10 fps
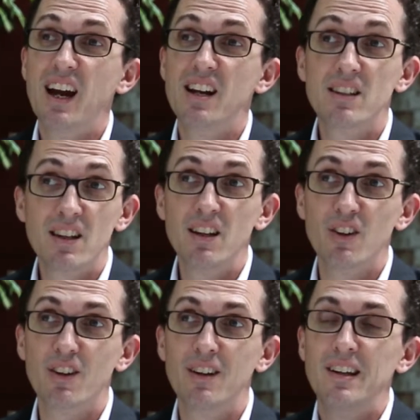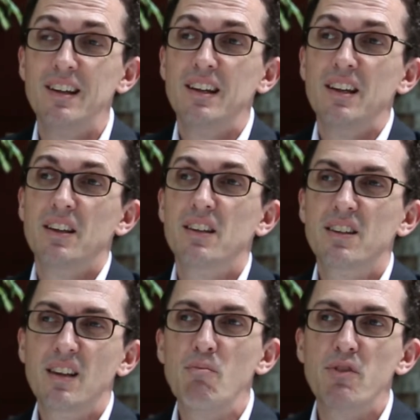until
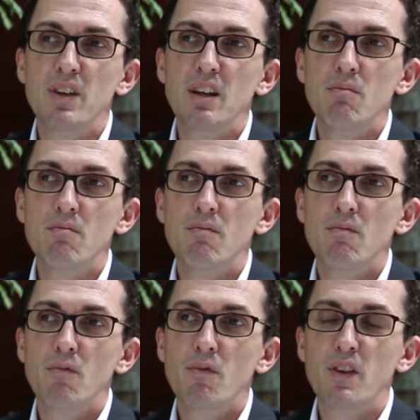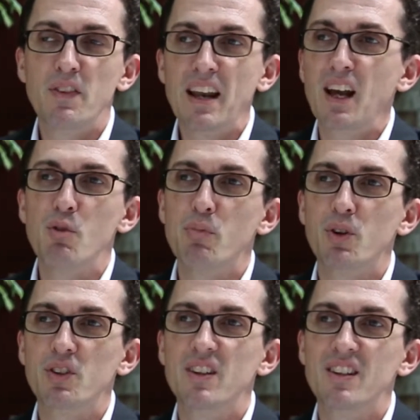something that other
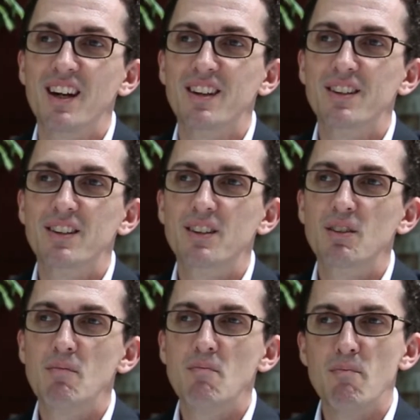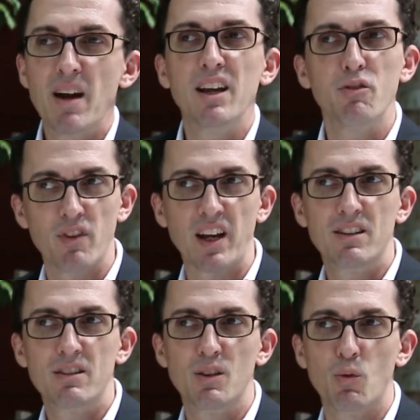person does may
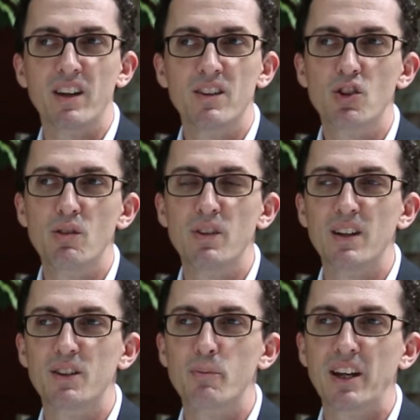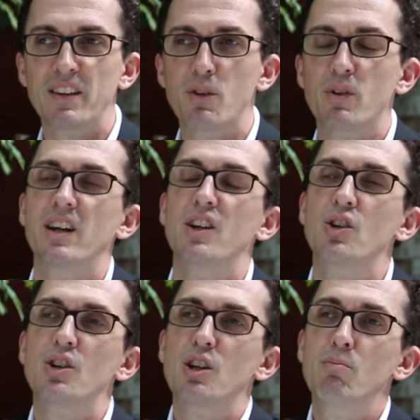affect the way that she feels about that
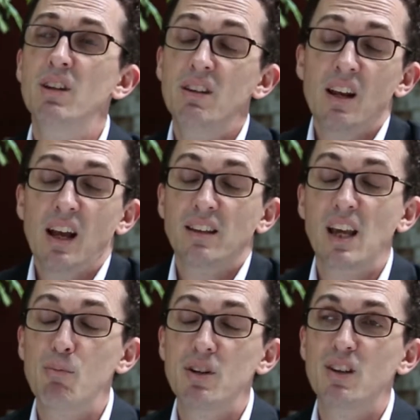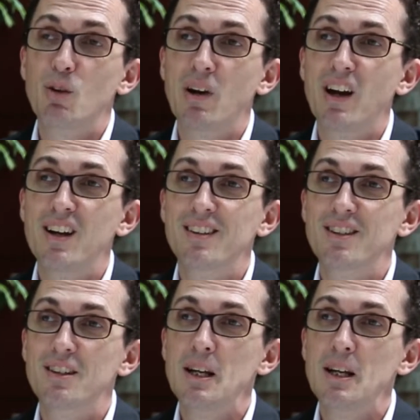relationship. And that has happened in the past,